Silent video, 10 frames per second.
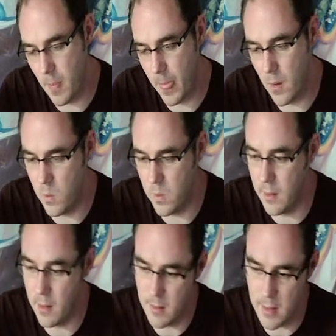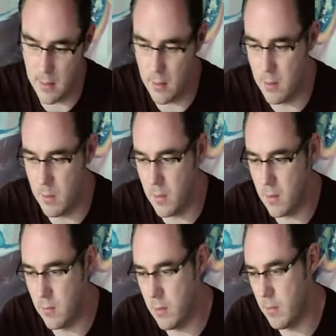Or you go down a good book
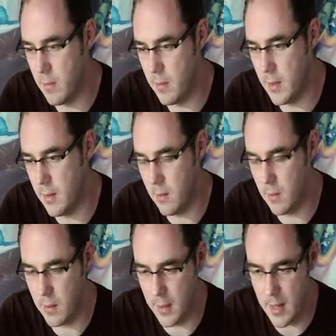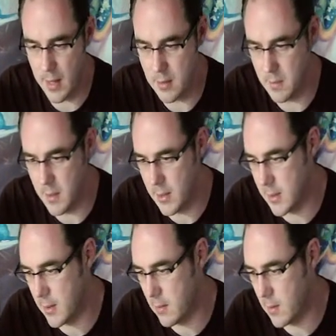route, but then you're not going to get as many
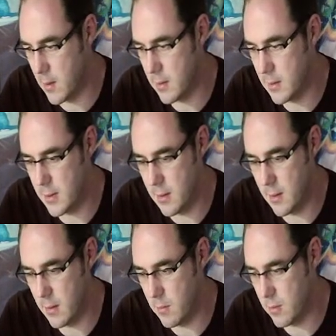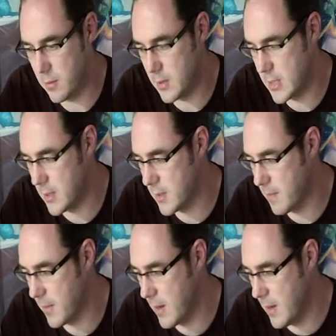skill cards in other branches.
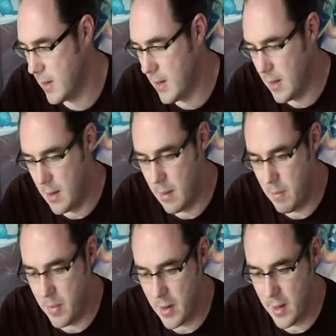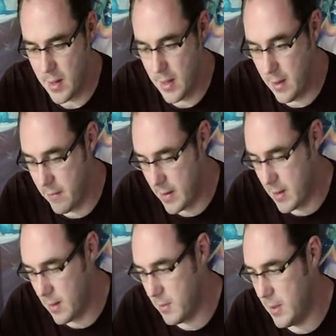But in any
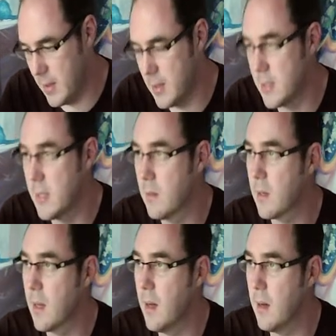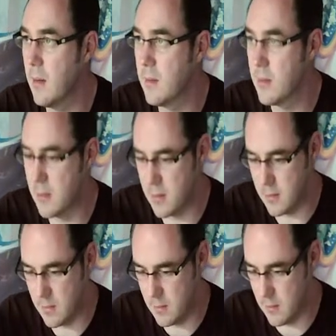event, I mean, you can see all the cards
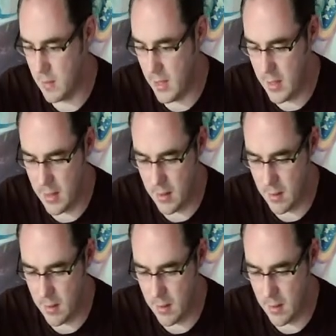here.